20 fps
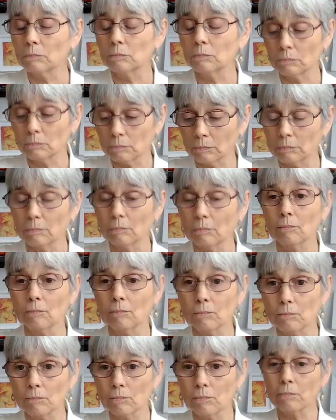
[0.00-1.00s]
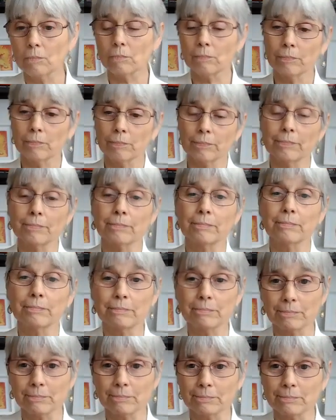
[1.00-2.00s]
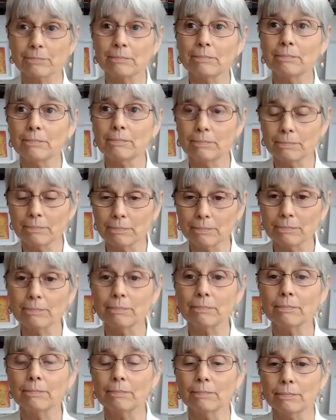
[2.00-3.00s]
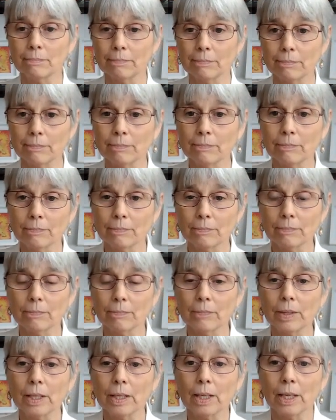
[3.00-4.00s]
(silent)